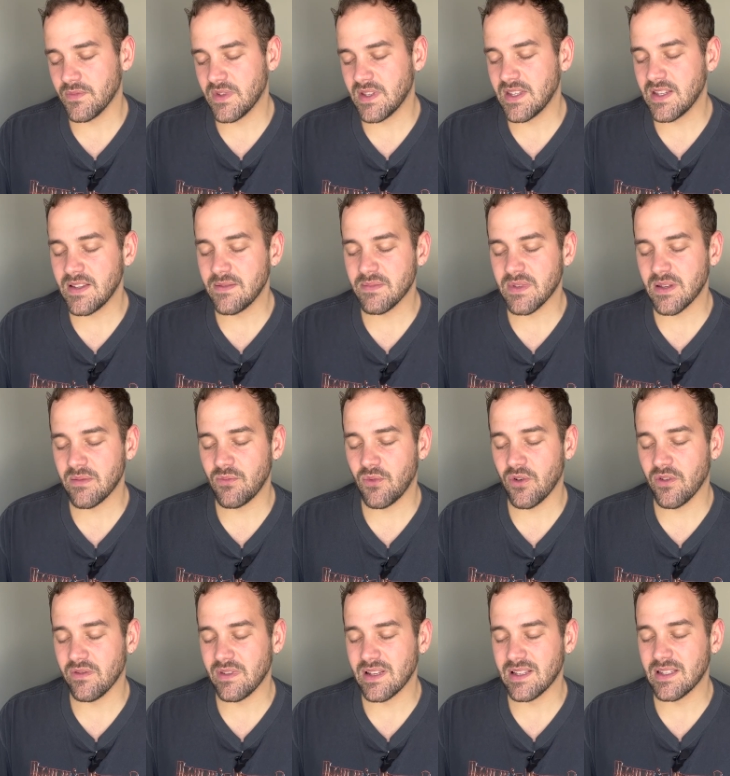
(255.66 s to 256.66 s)
seems like
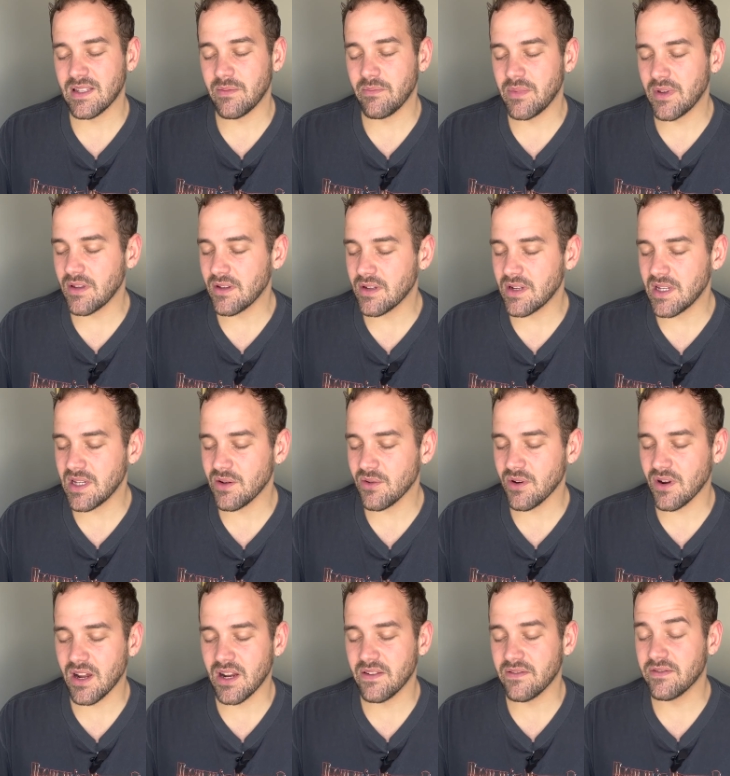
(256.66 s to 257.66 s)
more like stability
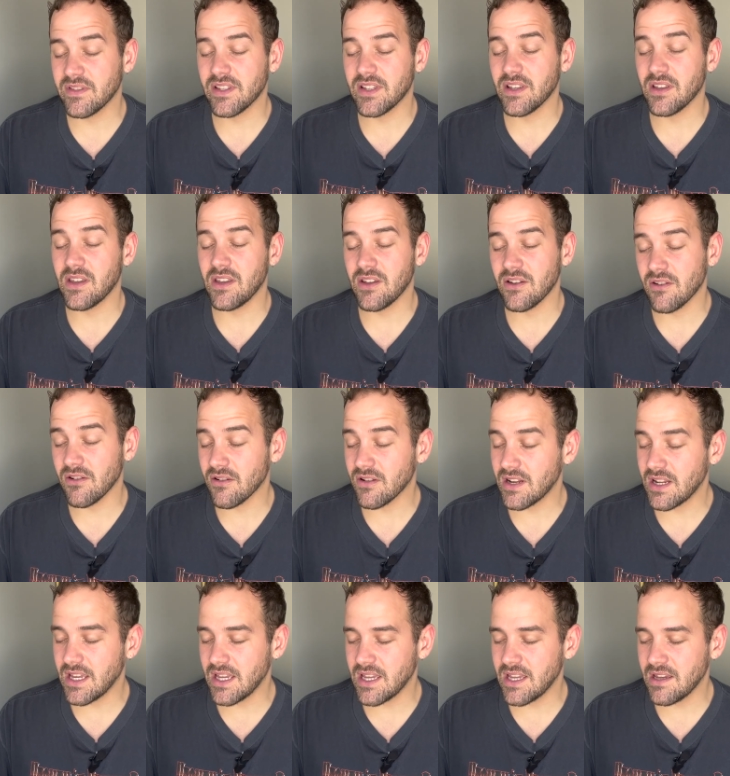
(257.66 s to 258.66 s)
or kind of
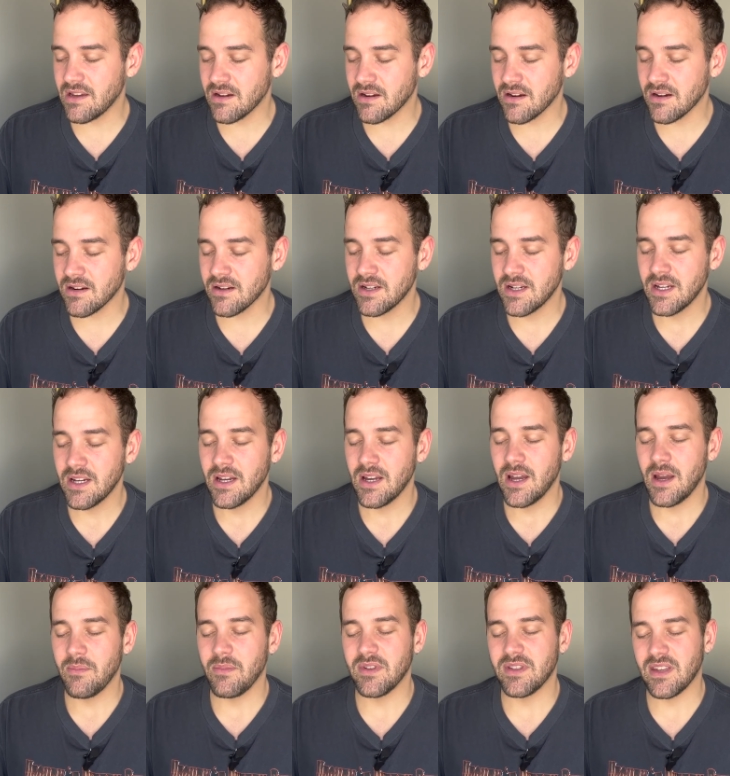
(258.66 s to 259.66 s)
security here.
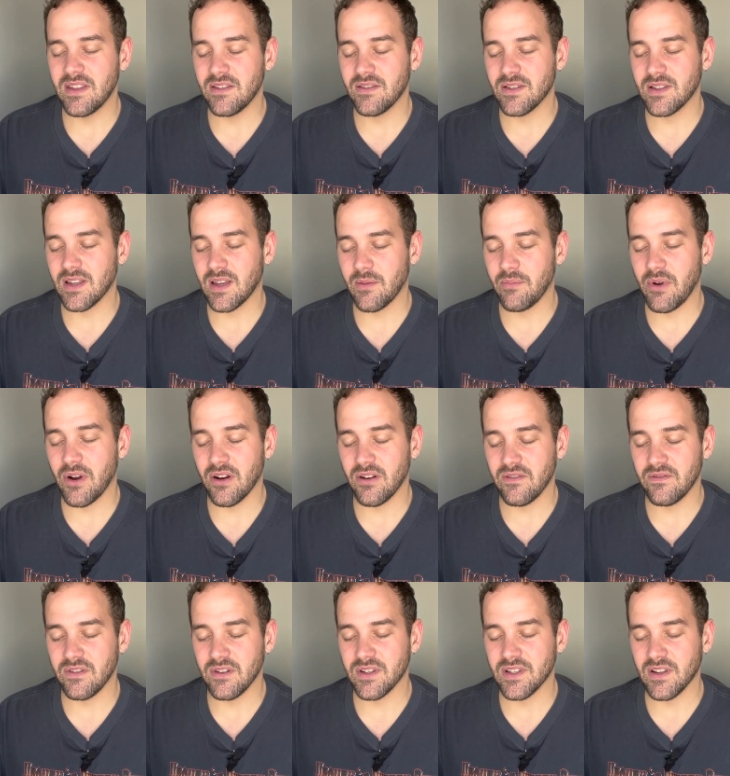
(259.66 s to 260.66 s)
But then there's like a
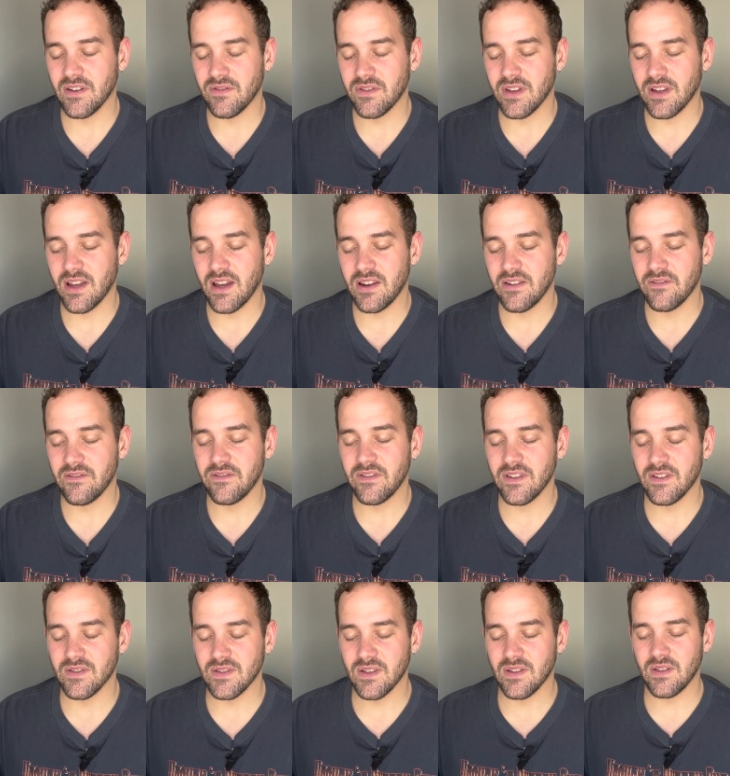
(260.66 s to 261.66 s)
part of yourself that kind of
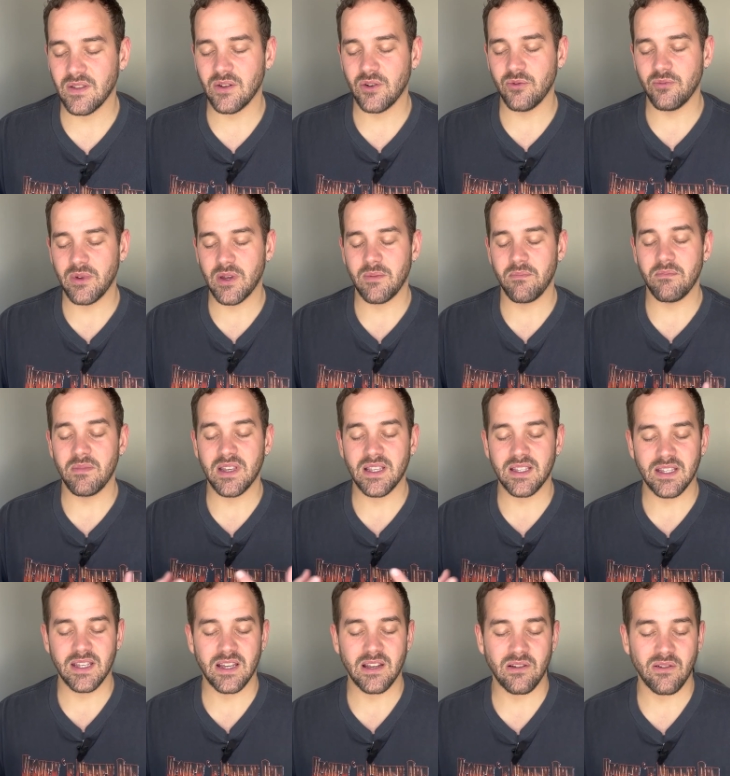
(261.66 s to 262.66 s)
feels a little bit
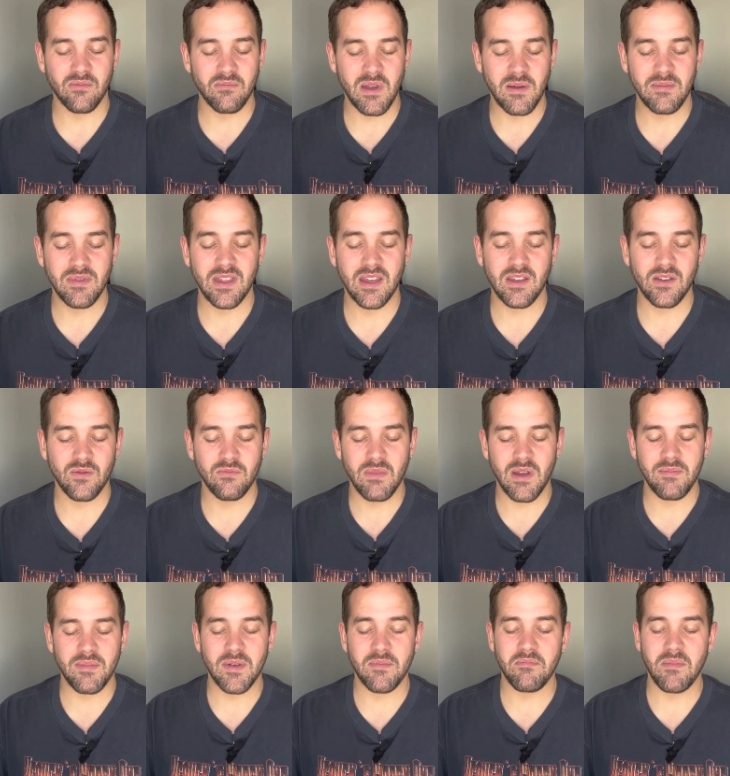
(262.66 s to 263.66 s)
missing, or maybe that you
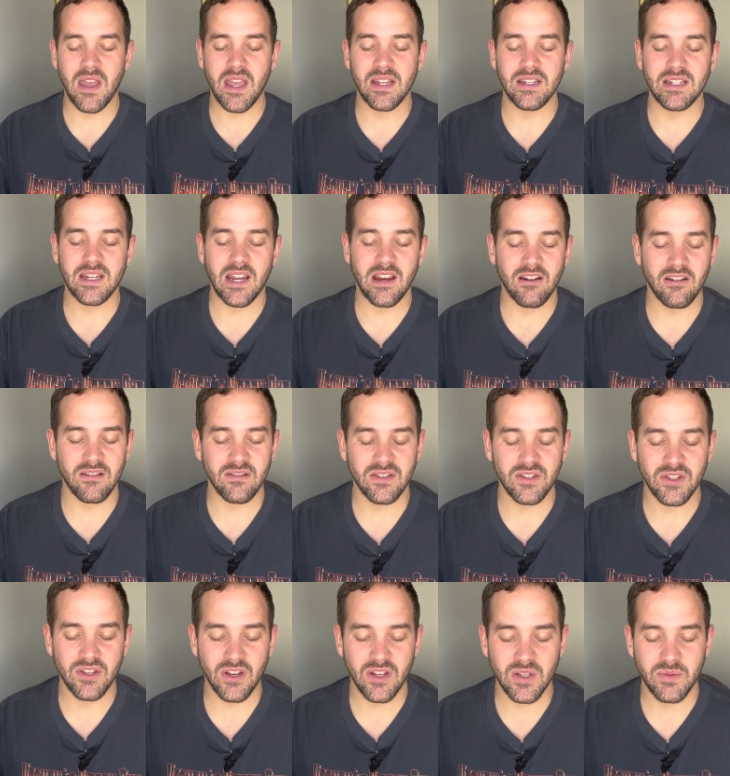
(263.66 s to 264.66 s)
maybe made an error in
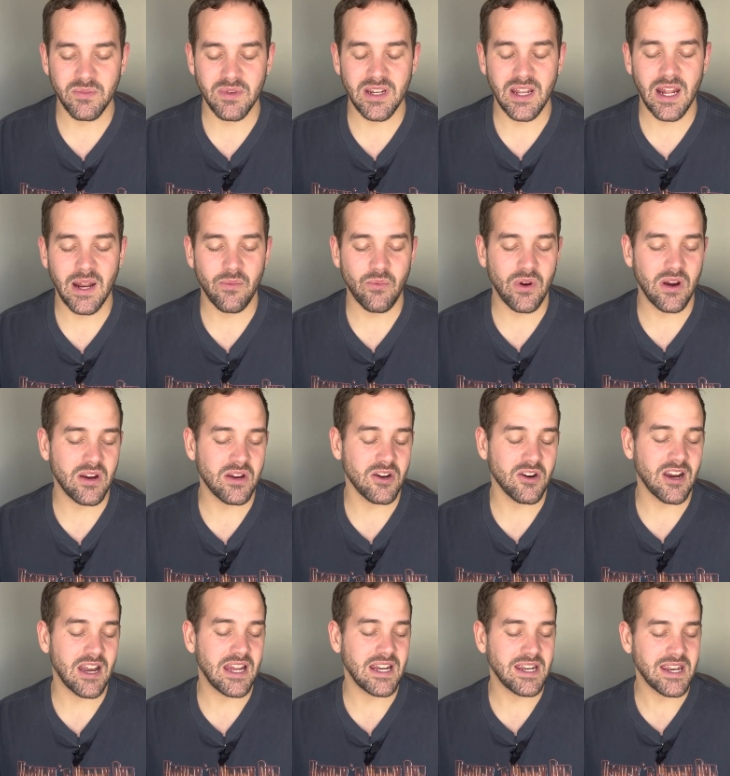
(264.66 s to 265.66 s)
judgment at where
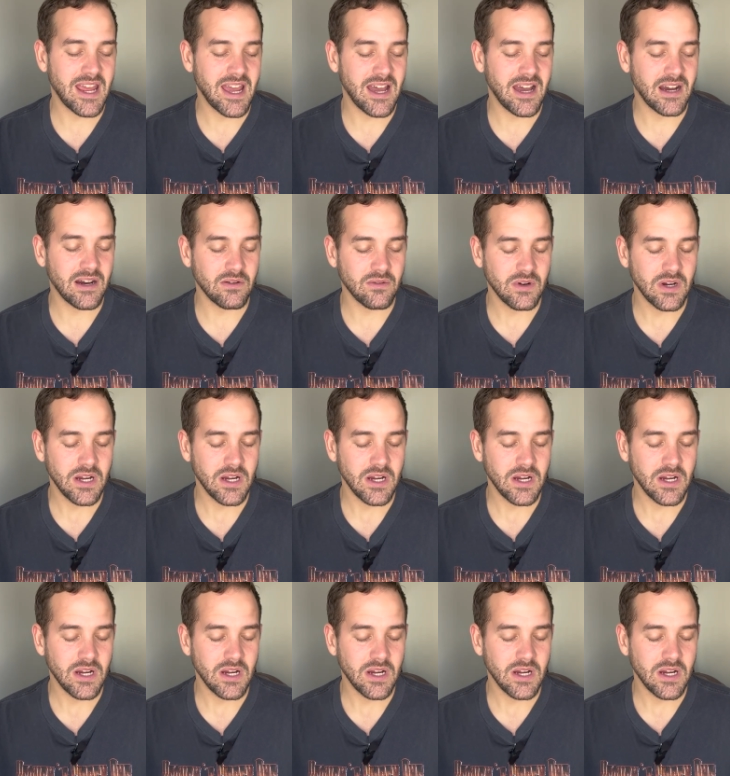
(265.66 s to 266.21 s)
you're at now.